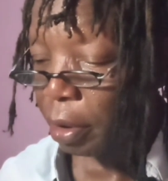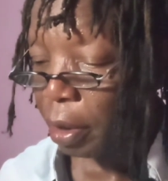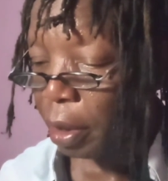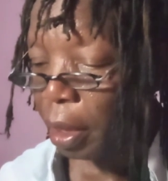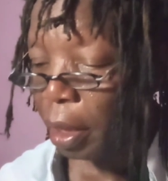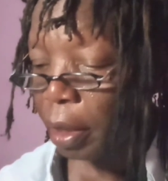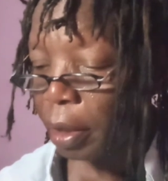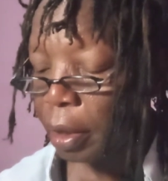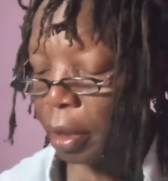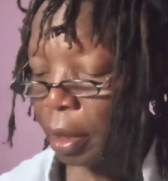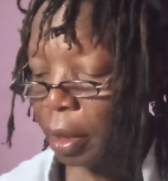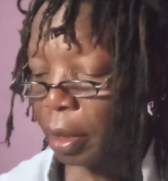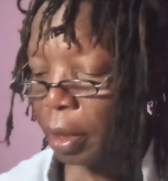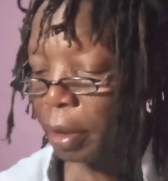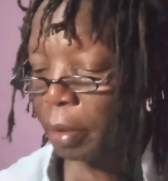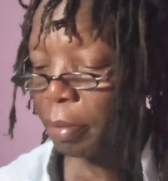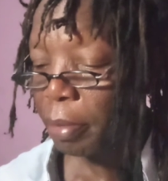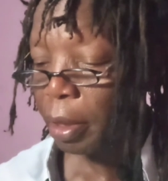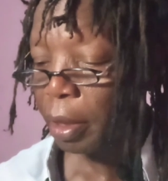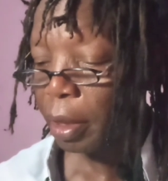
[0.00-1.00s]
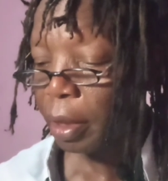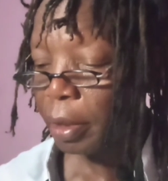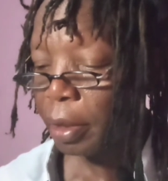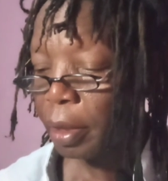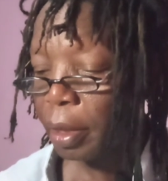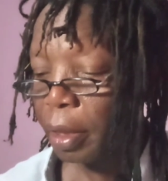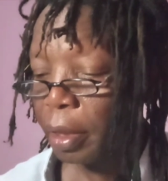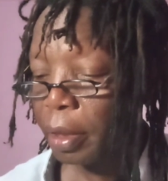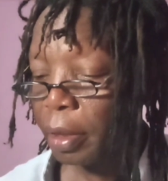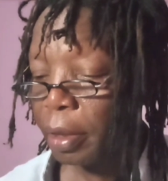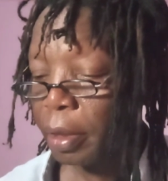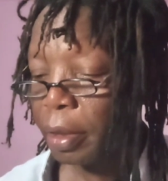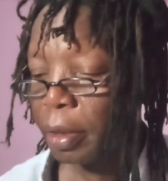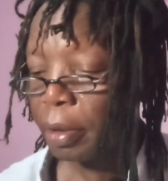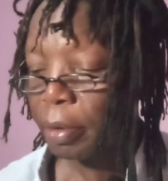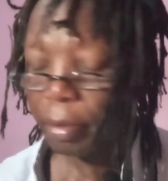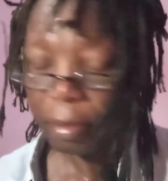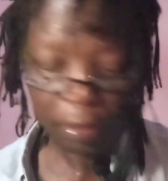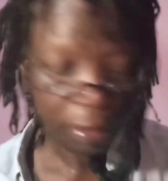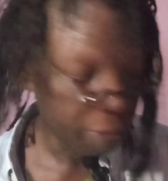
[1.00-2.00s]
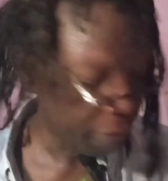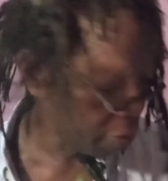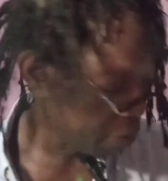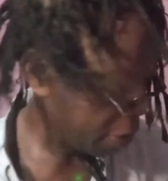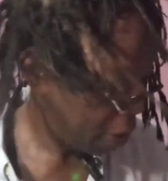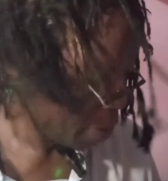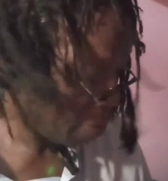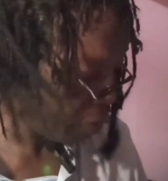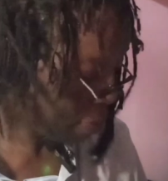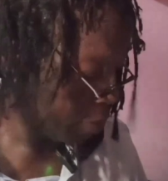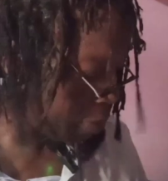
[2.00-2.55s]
Yeah, 13 minus 8 will be 5.